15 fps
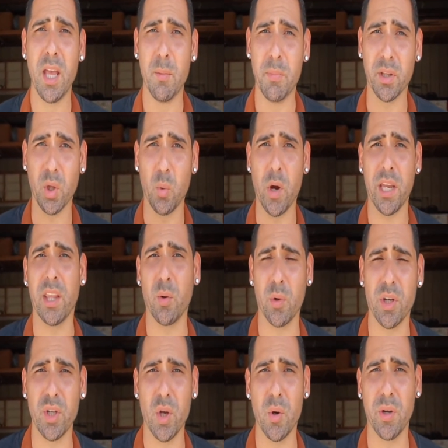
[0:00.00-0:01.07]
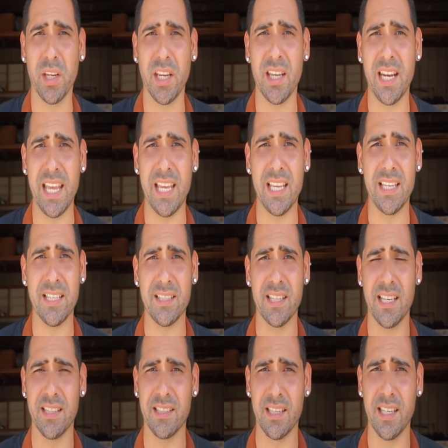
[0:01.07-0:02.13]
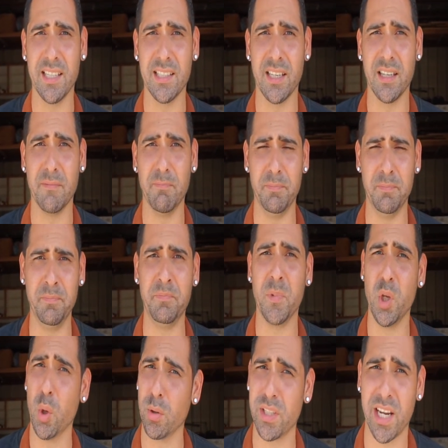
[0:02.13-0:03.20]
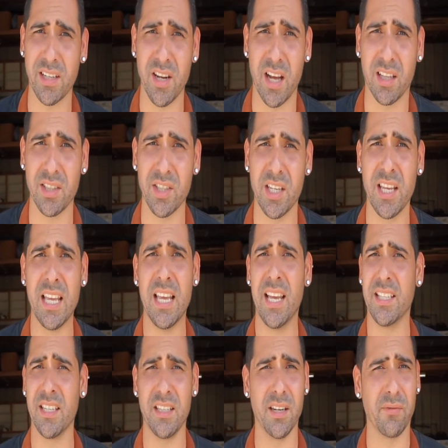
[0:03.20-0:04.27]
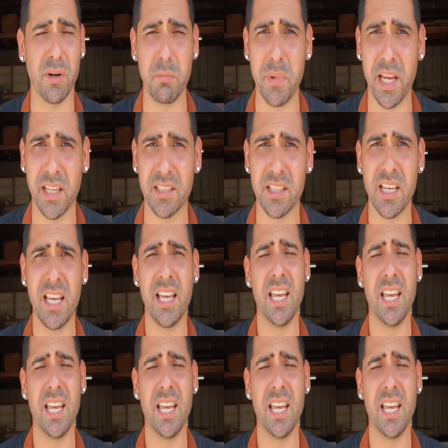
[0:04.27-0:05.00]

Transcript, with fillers: But the way that we're doing it is is, is a newer technology. It's a different mix.